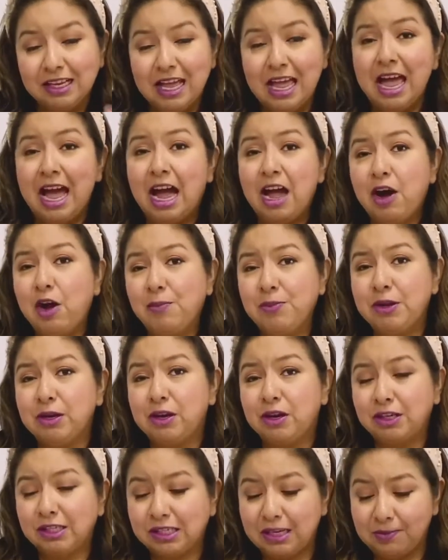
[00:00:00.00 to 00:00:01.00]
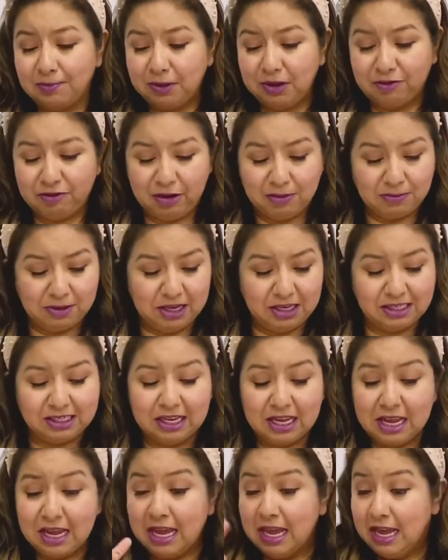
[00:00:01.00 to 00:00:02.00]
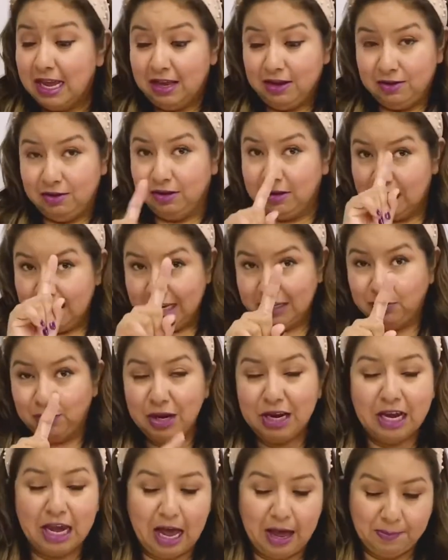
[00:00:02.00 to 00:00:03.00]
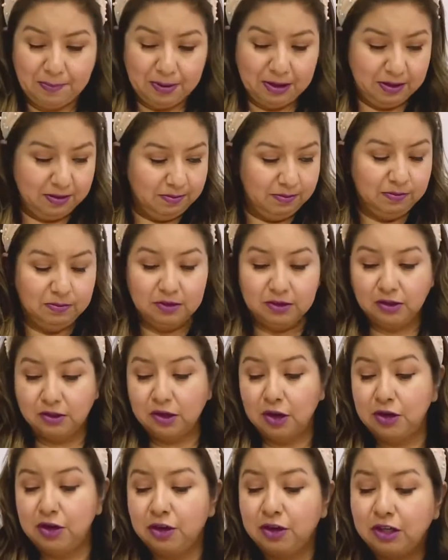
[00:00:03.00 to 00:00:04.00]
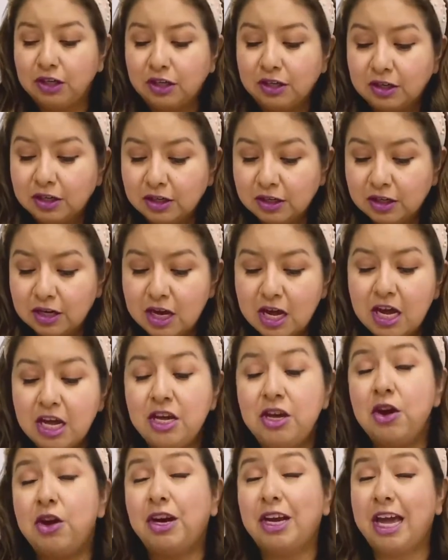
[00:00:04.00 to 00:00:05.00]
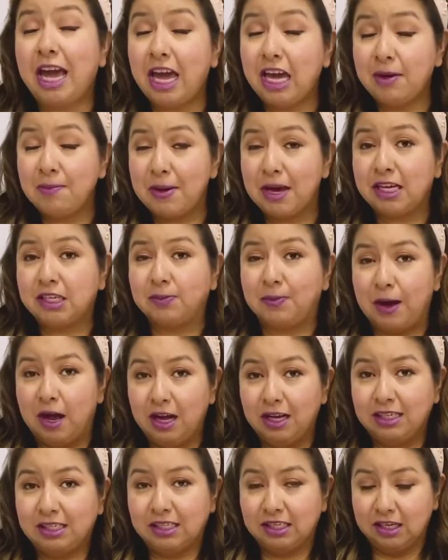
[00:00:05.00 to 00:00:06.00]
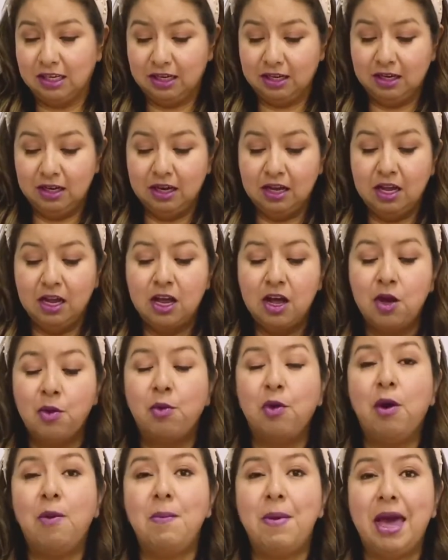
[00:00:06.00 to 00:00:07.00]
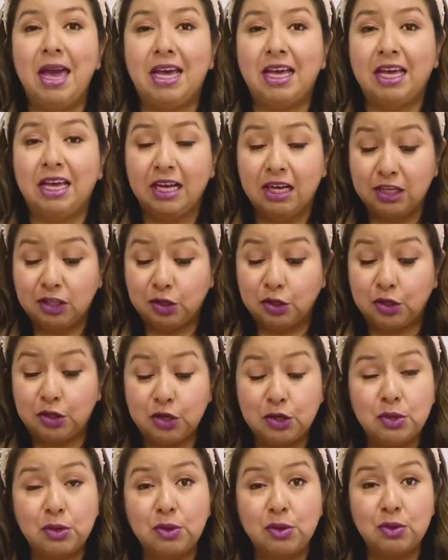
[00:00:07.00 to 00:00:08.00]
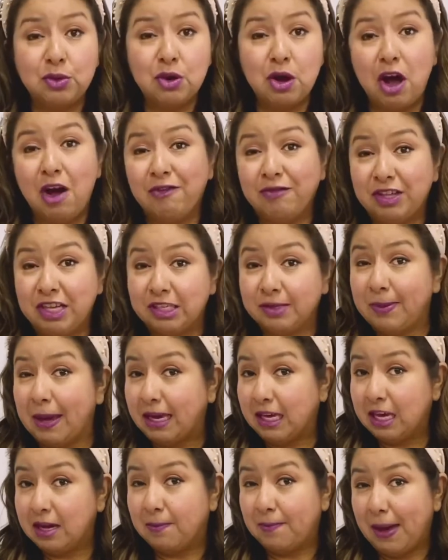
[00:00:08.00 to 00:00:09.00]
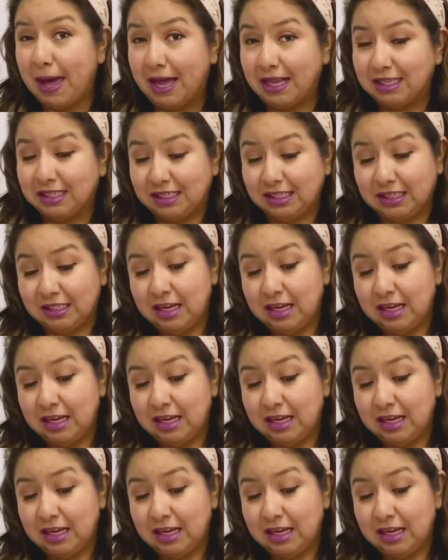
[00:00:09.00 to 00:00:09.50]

I hope you learned something from this. Let's recap. So your cake mix box will make 2 of these baking pans.